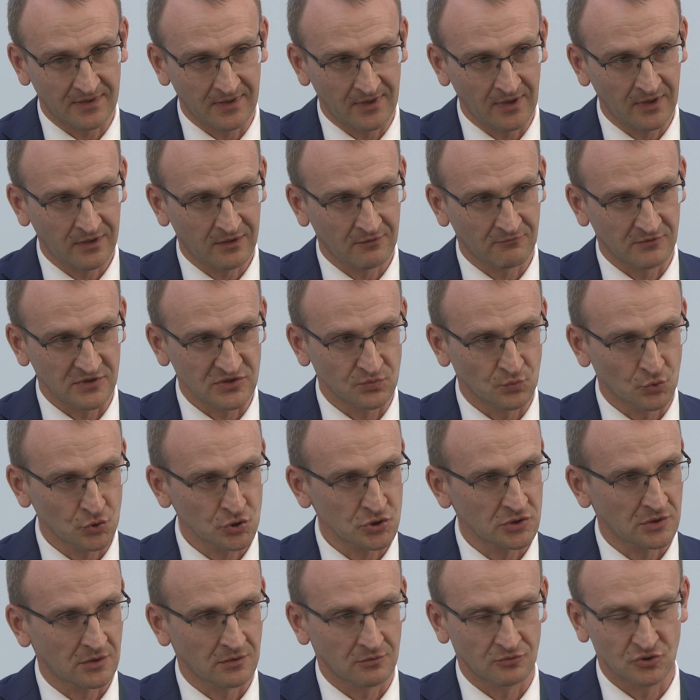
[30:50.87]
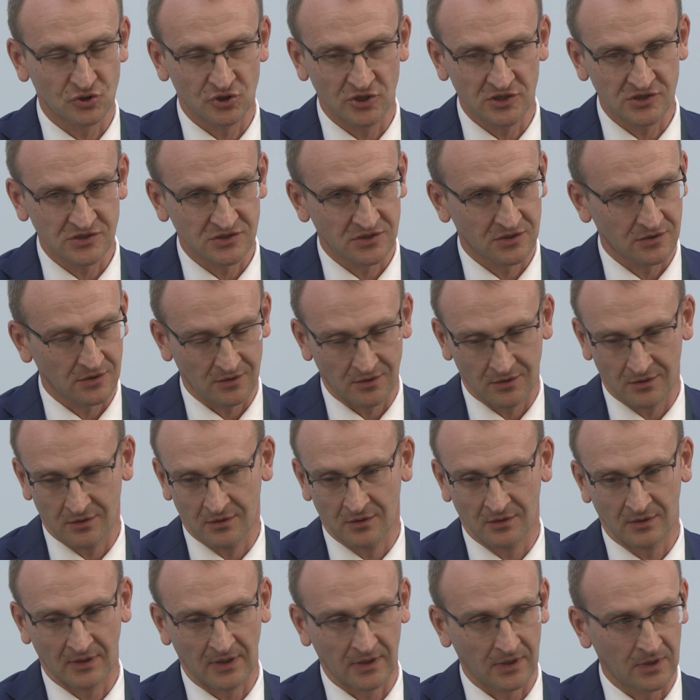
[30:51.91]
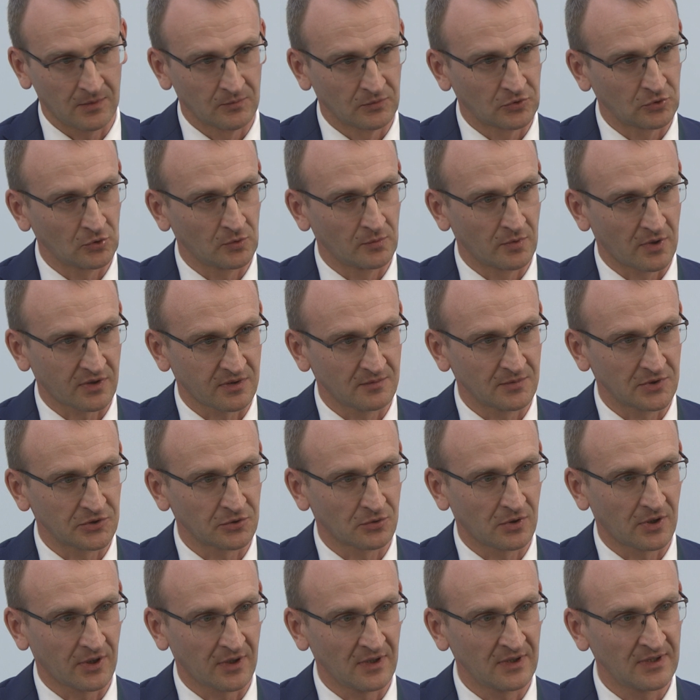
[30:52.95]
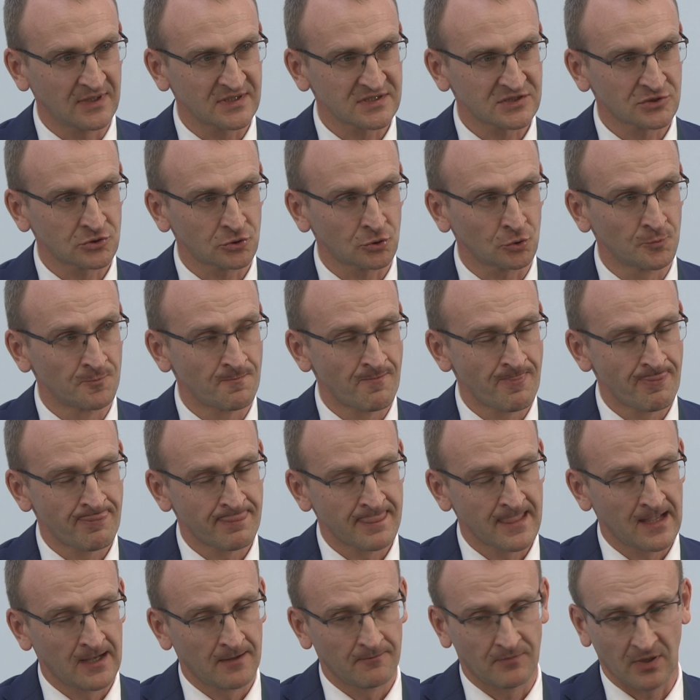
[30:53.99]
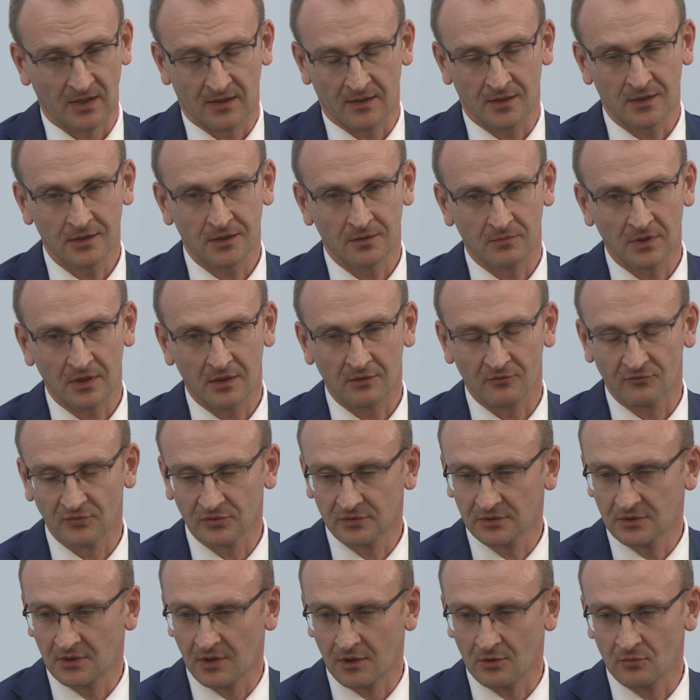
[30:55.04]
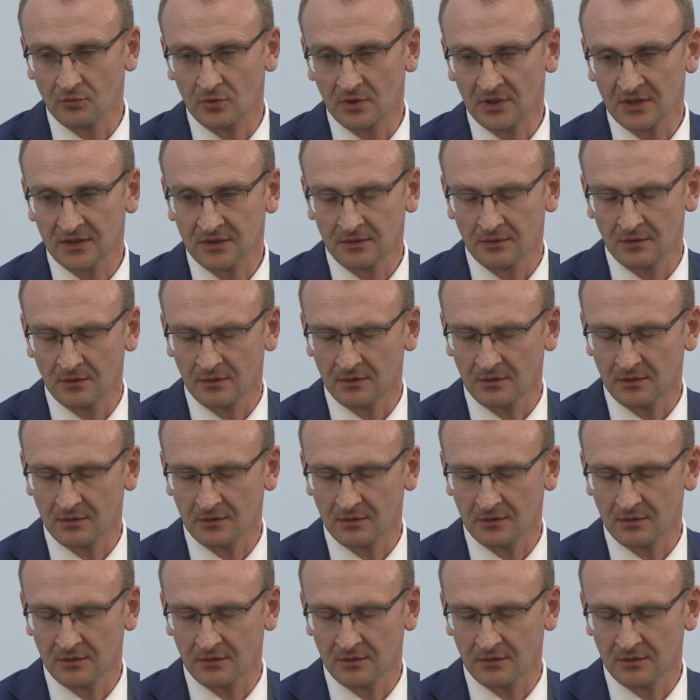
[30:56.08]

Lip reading: So can we go back to this formula and maybe somehow keep that correlation in mind,